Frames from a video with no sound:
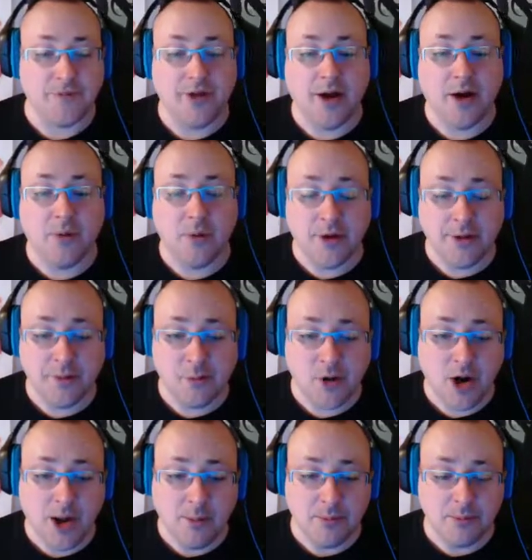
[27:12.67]
Now, one of the
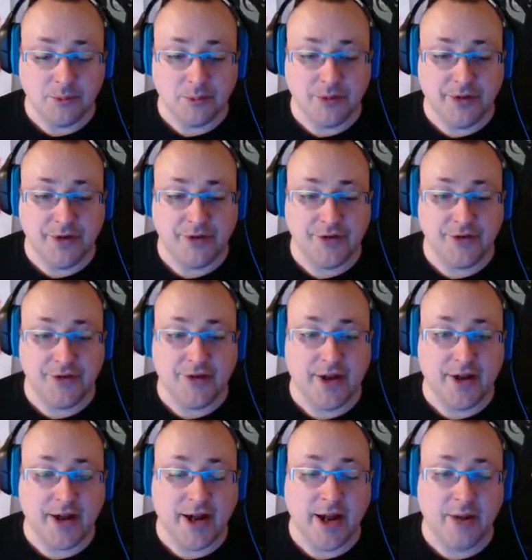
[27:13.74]
problems with this is
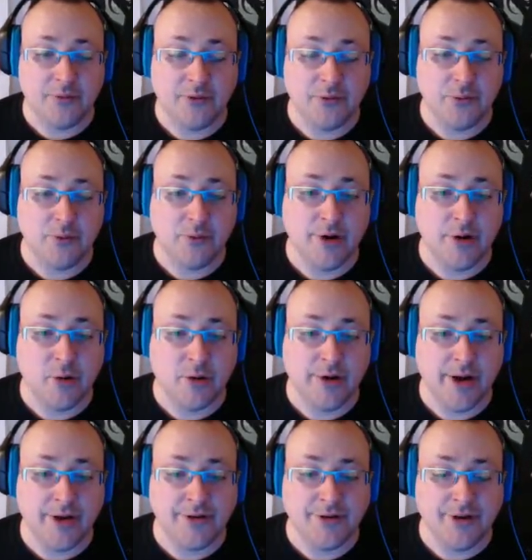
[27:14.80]
that I have to
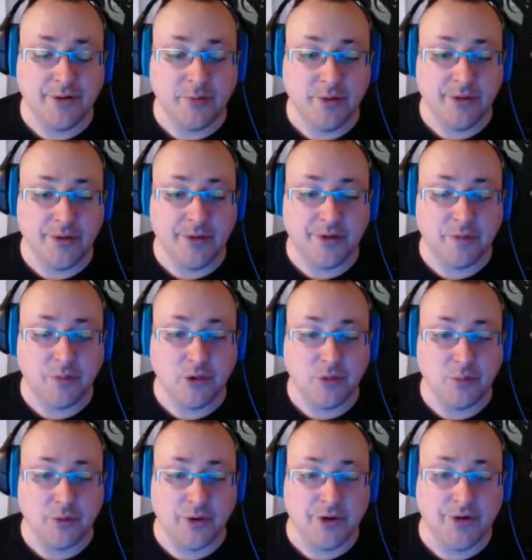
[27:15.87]
reorient it within the
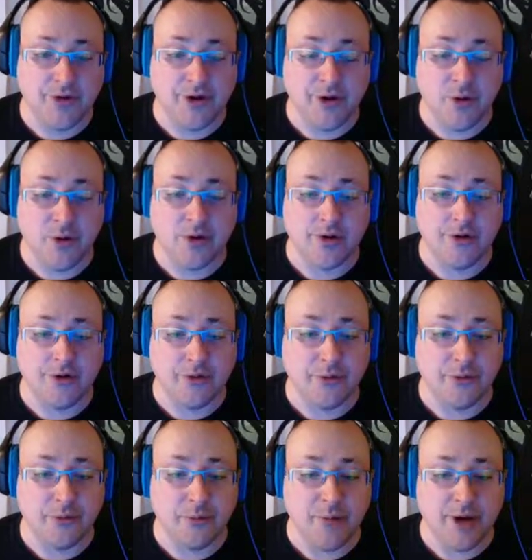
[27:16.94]
blueprint in order
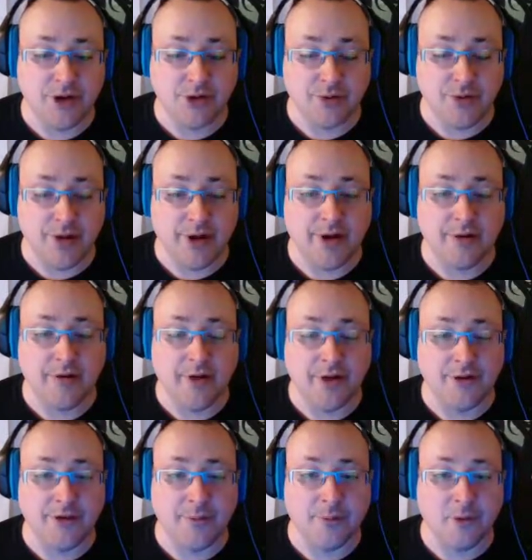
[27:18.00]
to make sure that it
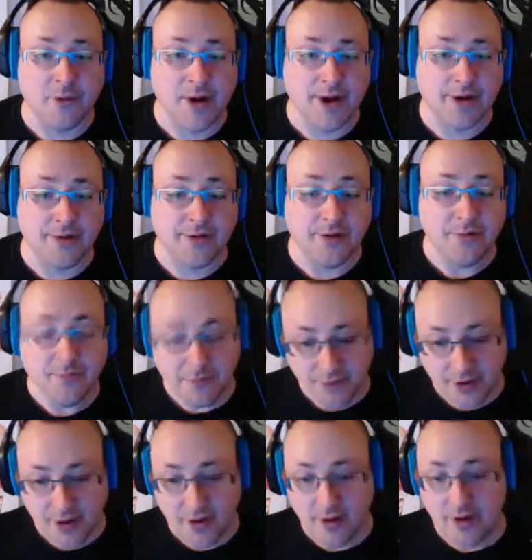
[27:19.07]
lines up correctly
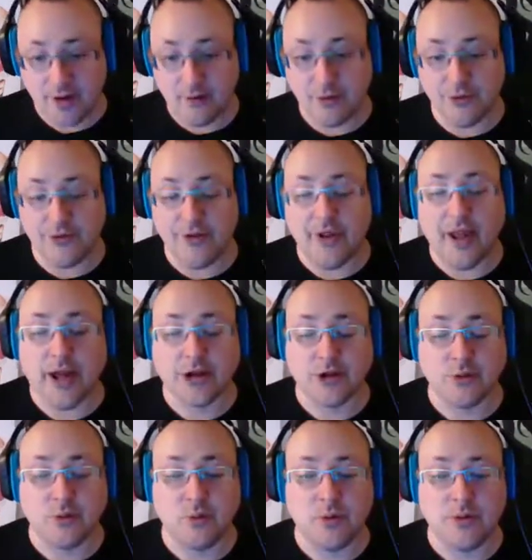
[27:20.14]
with the
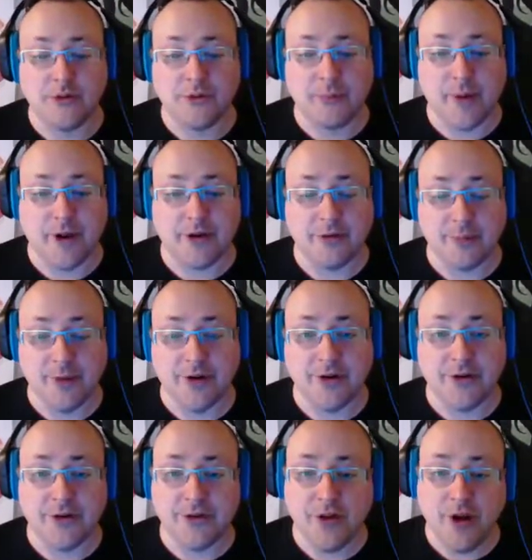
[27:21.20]
actual world space,
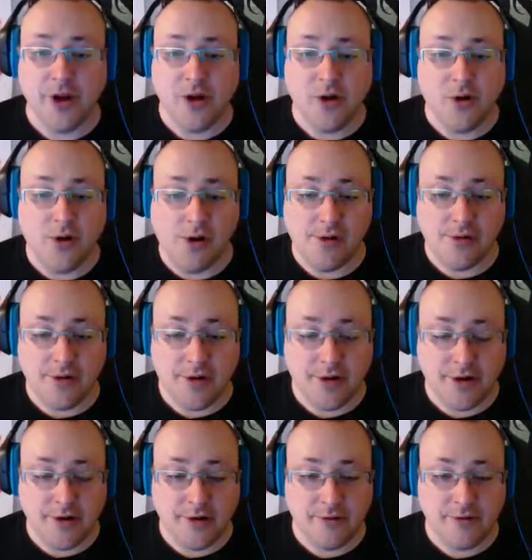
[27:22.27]
because all
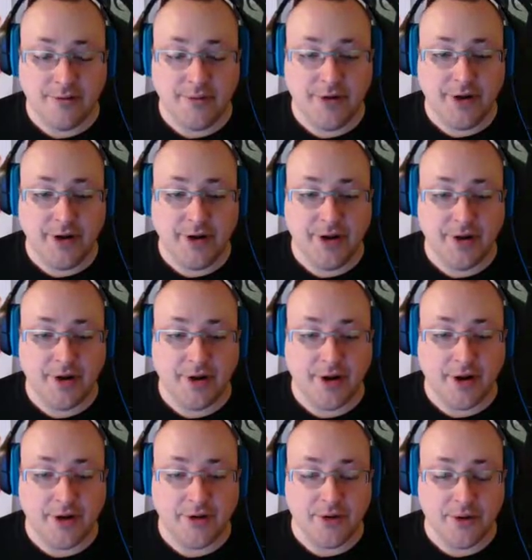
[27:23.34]
of the
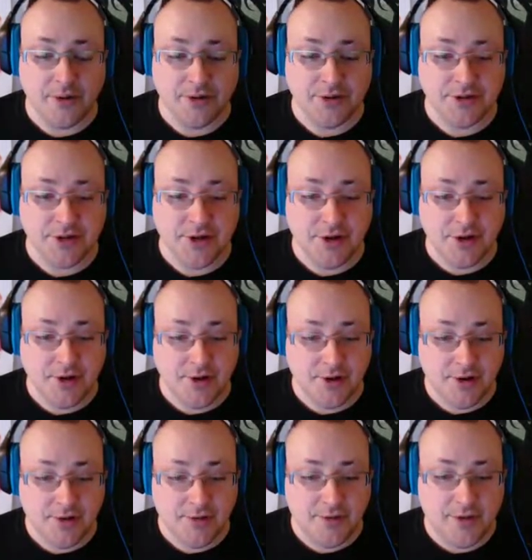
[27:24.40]
nodes
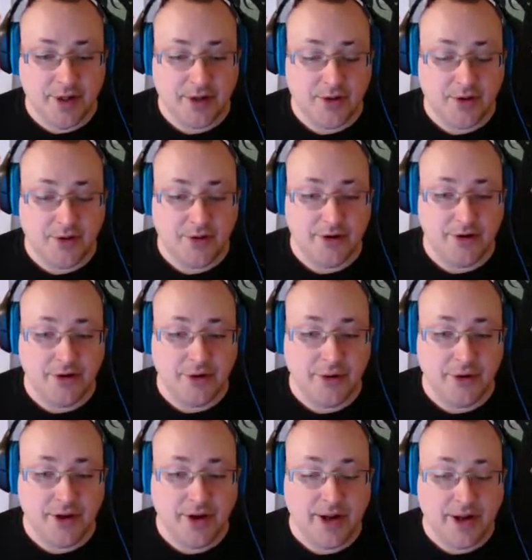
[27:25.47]
that are
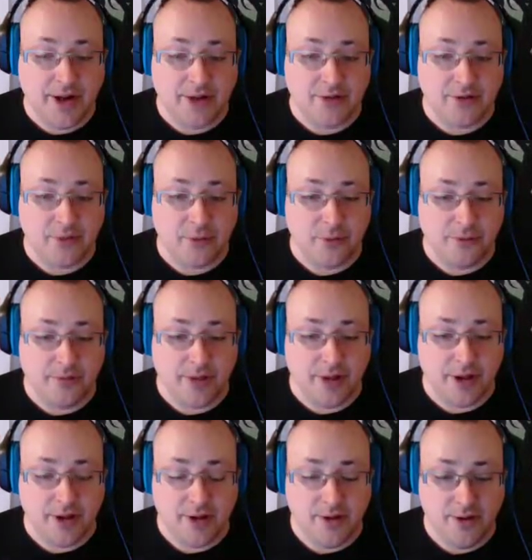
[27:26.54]
denoted as sort of like